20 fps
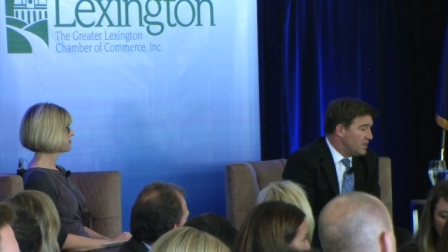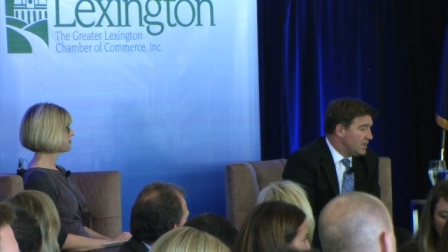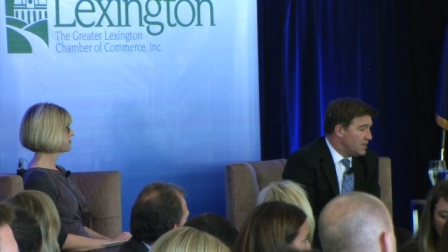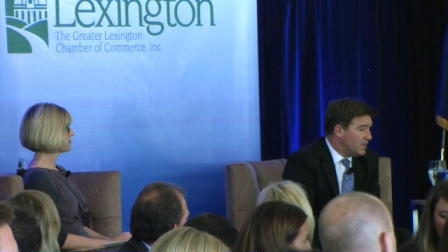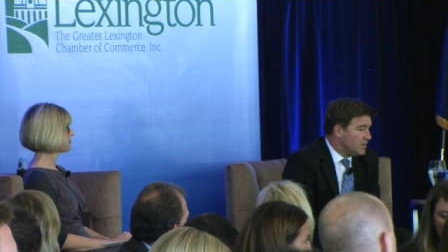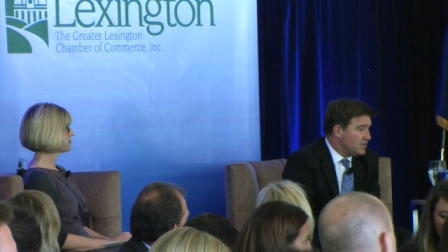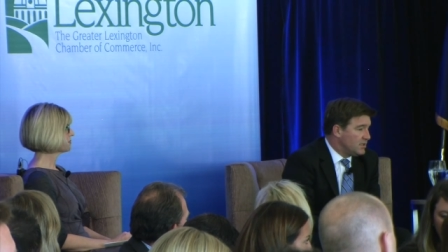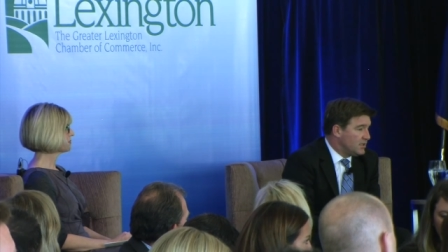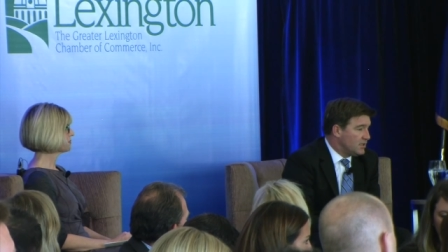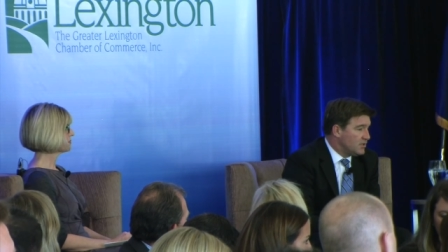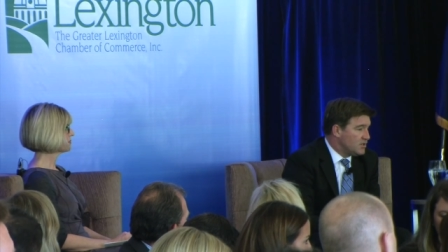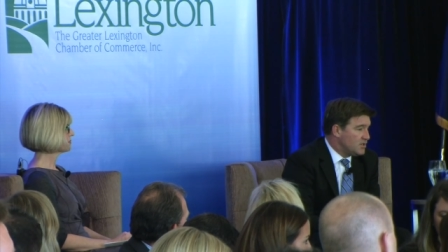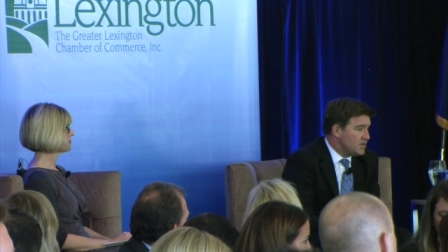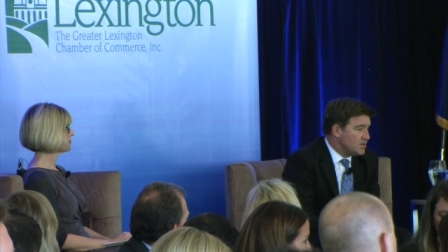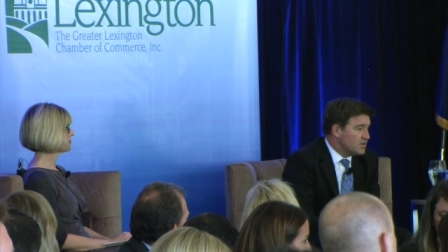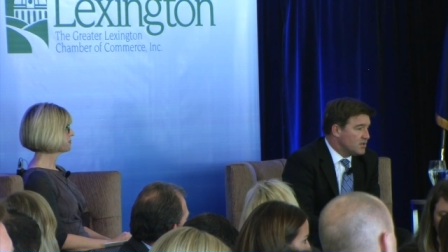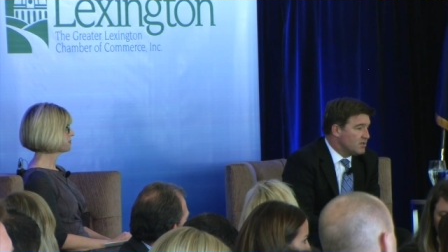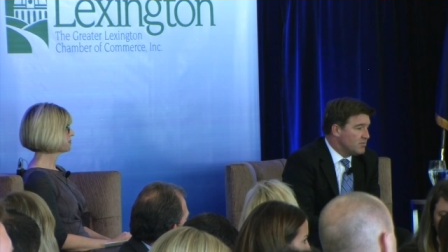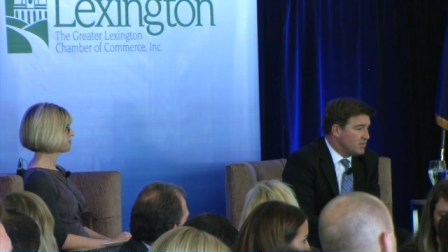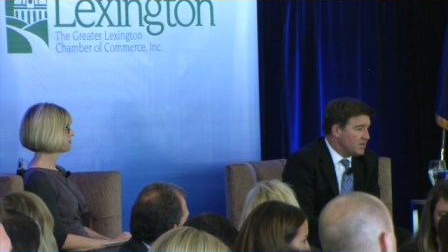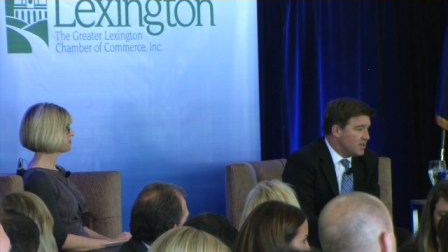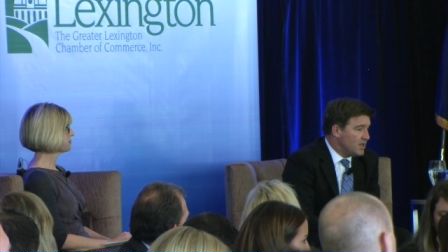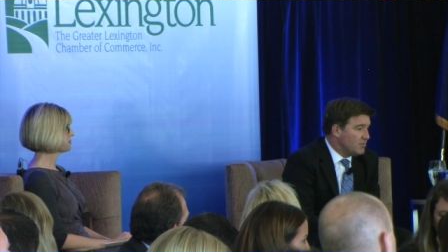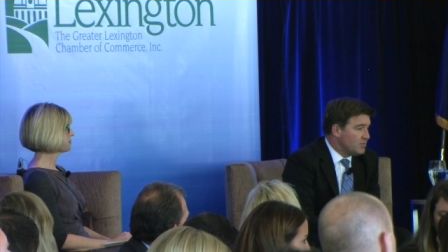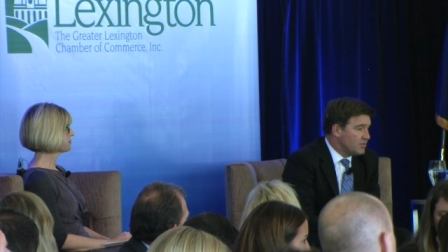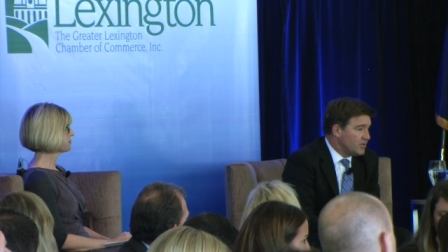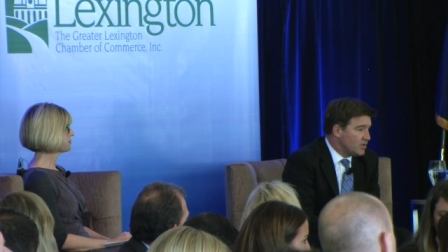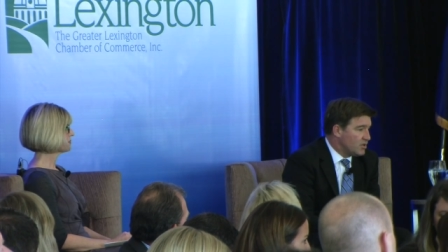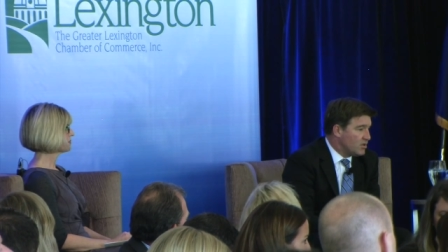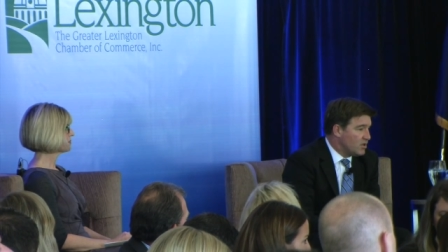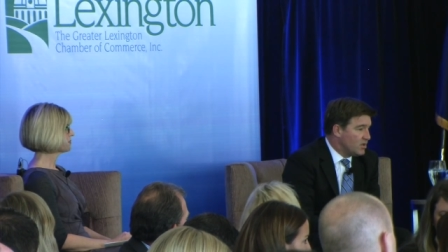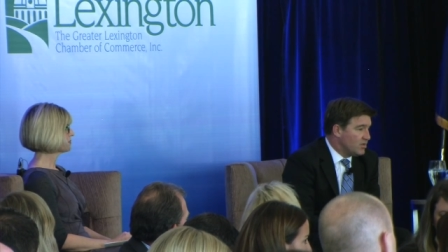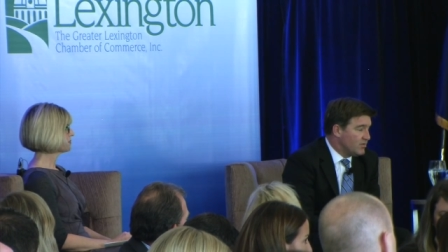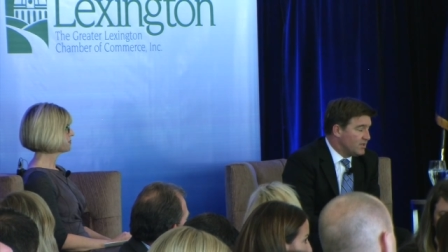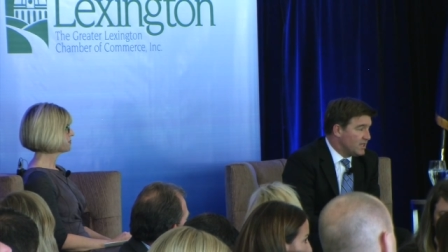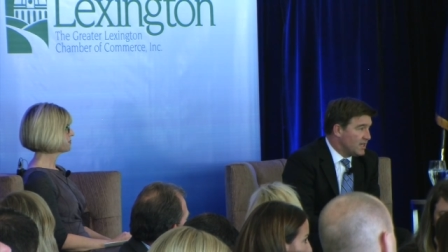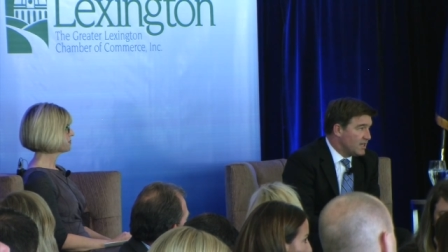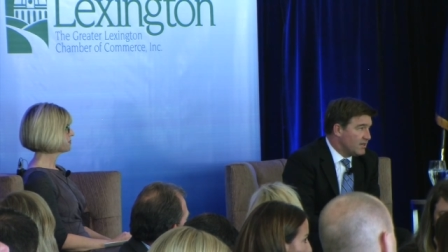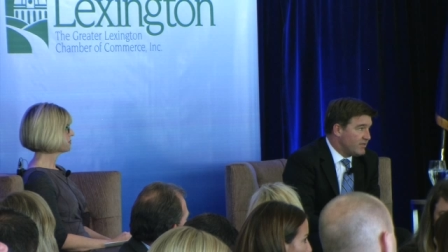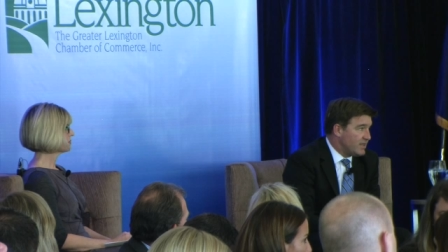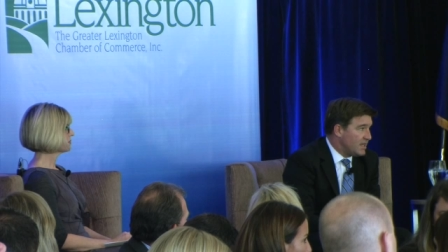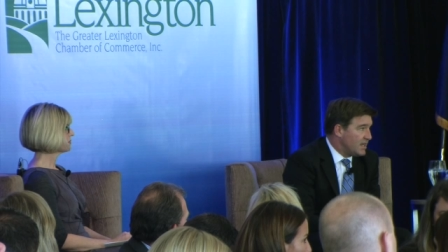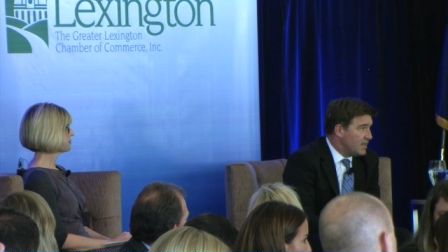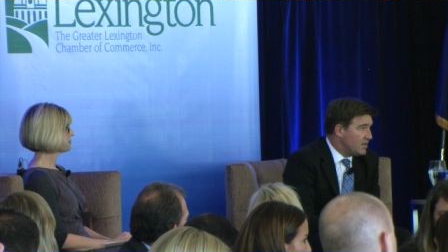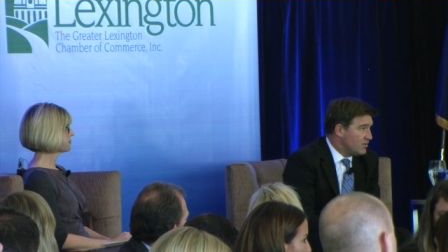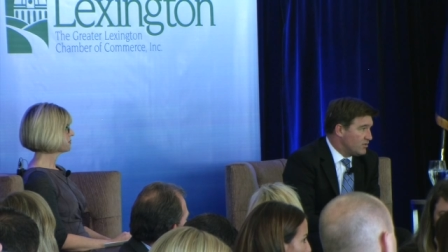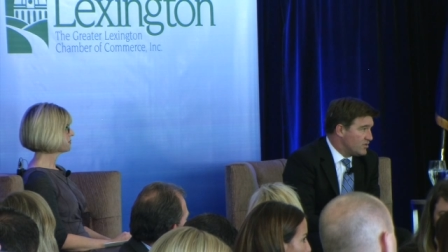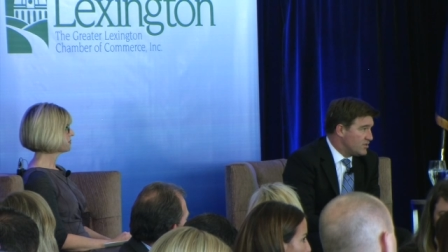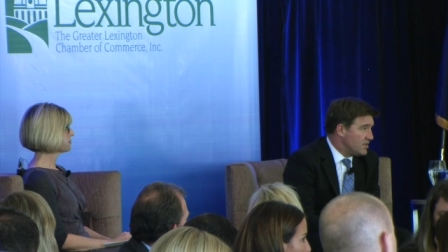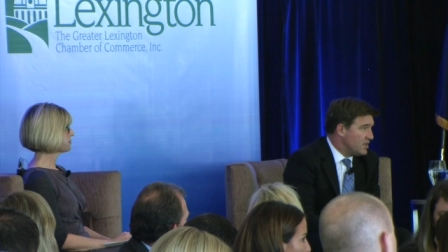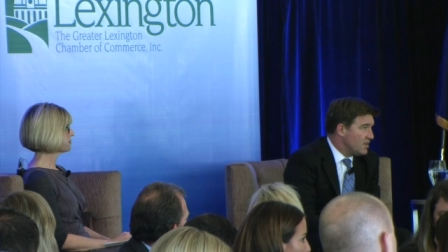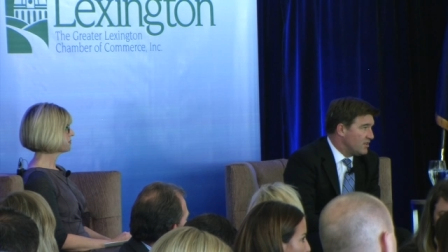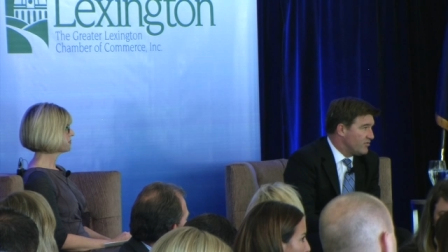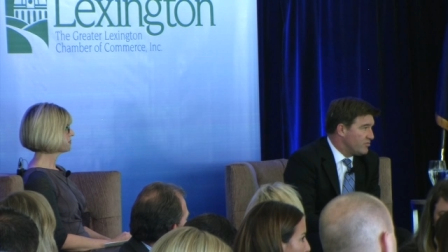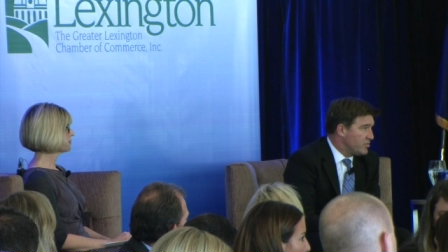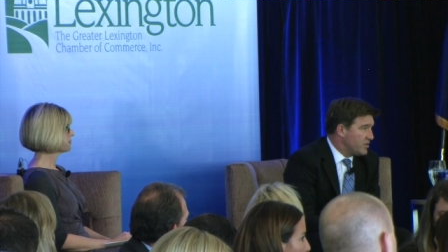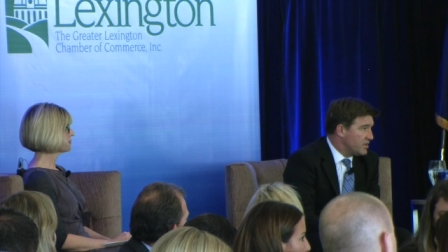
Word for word: and she's going to be able to carve a lot of that out herself